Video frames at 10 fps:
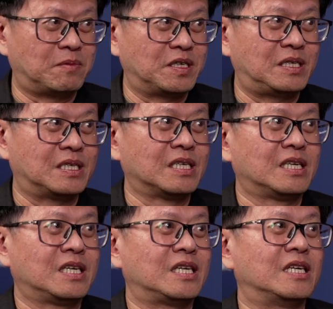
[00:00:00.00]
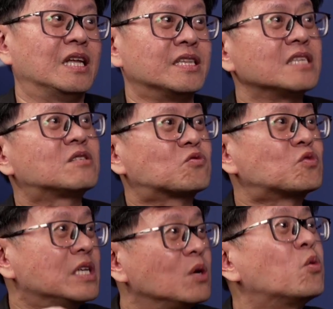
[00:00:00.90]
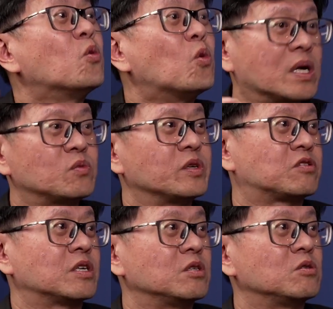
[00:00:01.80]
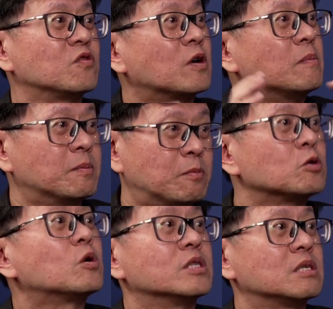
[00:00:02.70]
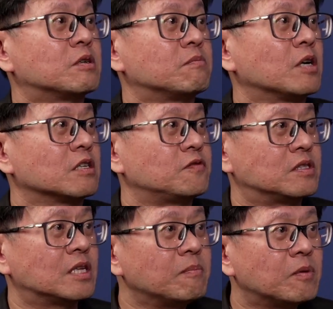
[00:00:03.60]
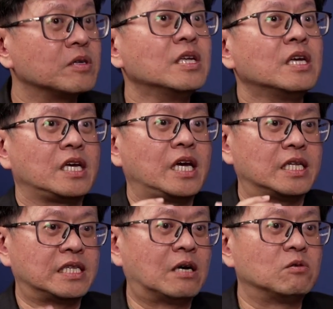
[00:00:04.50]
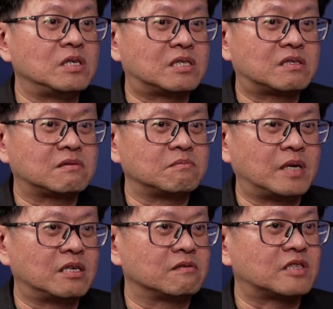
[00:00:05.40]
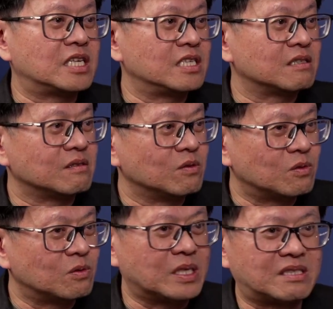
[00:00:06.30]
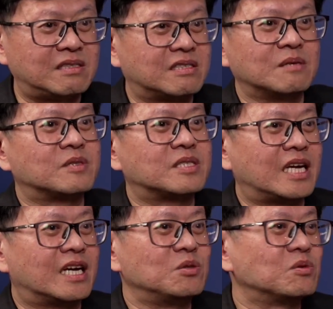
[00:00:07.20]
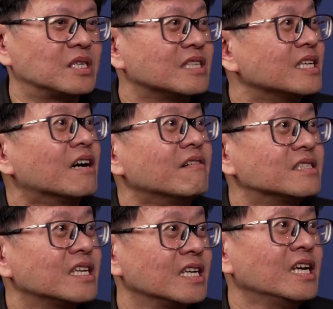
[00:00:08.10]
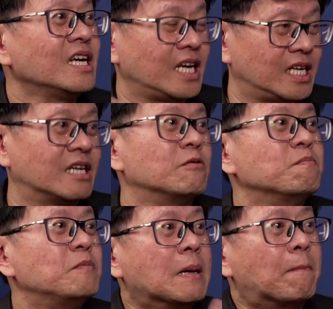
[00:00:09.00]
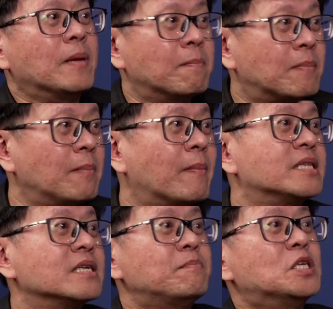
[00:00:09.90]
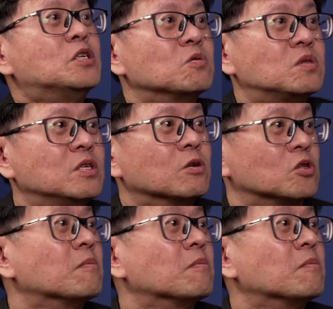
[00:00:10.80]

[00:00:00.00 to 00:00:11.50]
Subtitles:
key. And that's really what we're trying to do from a post-quantum cryptography standpoint. And now it's a matter of taking what systems that are using, say, RSA, and now implementing PQC on top of